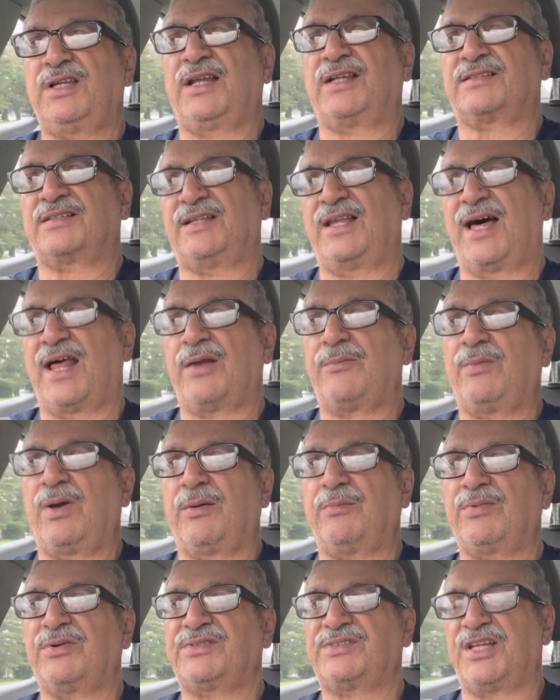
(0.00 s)
there's a lot of
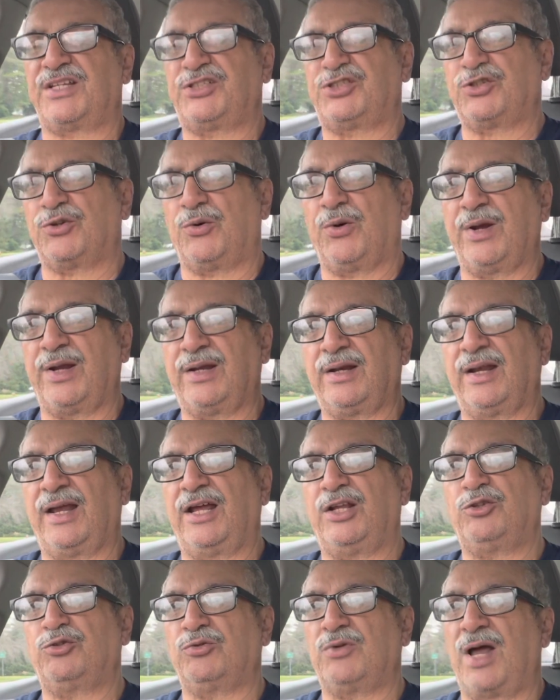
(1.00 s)
members that join
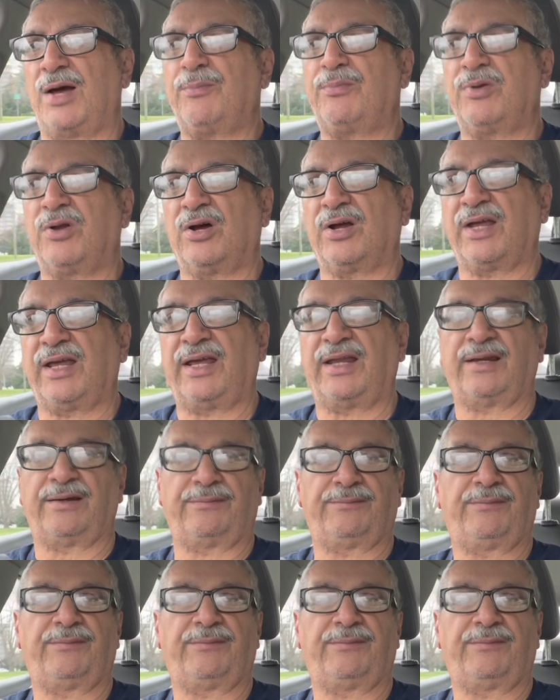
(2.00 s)
and do not plug in,